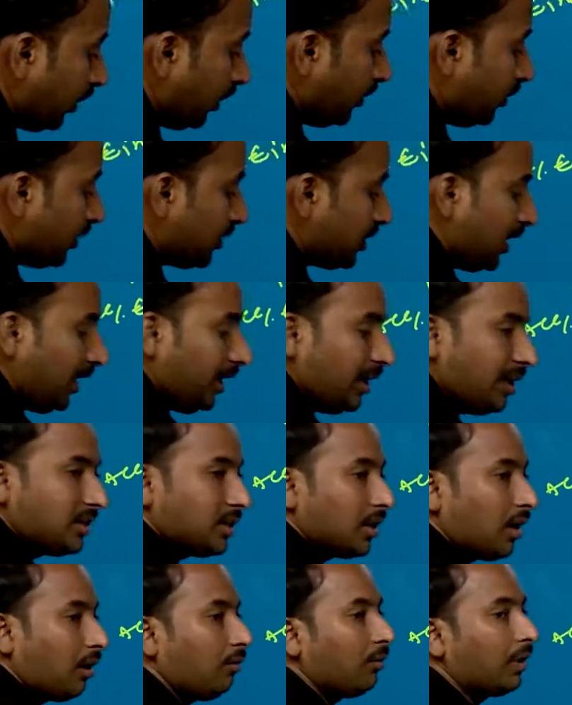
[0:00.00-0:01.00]
C is
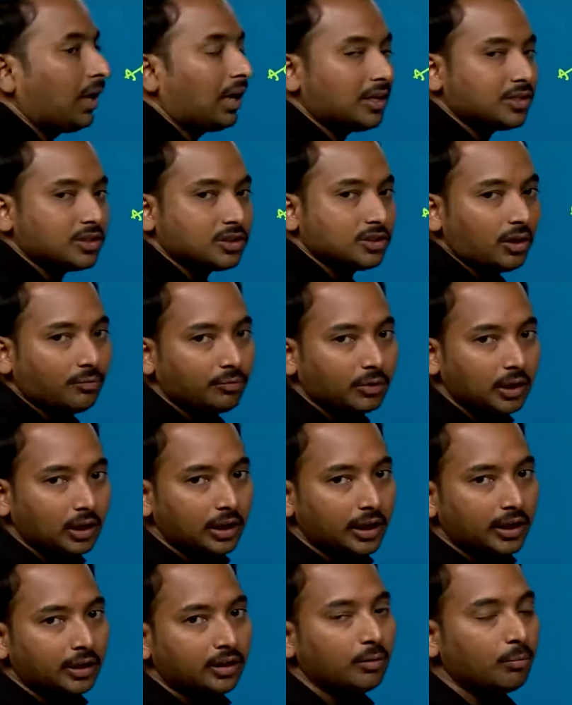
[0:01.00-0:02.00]
the velocity of the
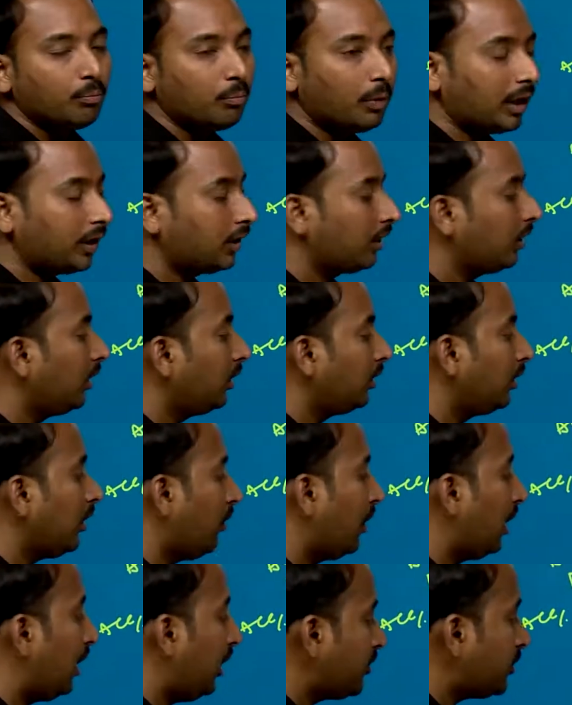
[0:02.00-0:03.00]
light, but the
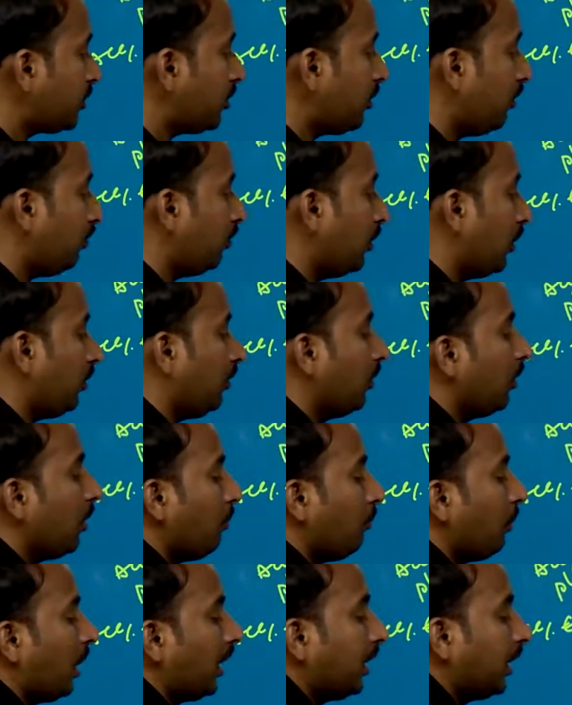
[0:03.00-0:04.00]
velocity of the
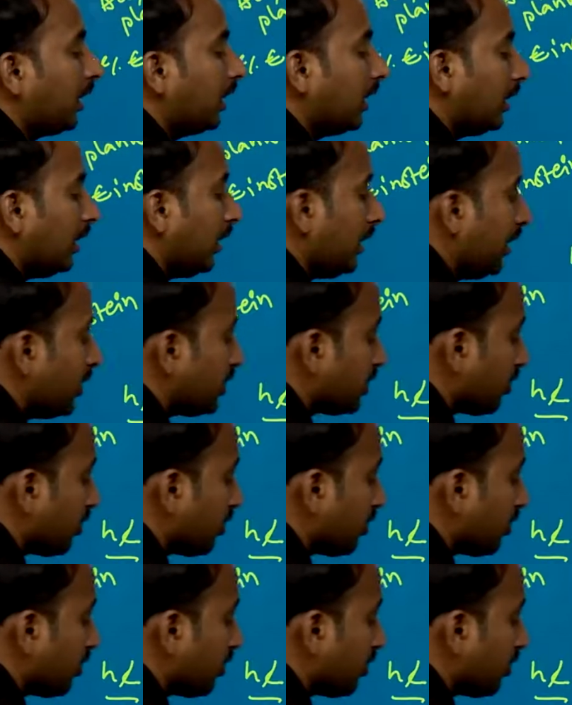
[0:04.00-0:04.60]
particle is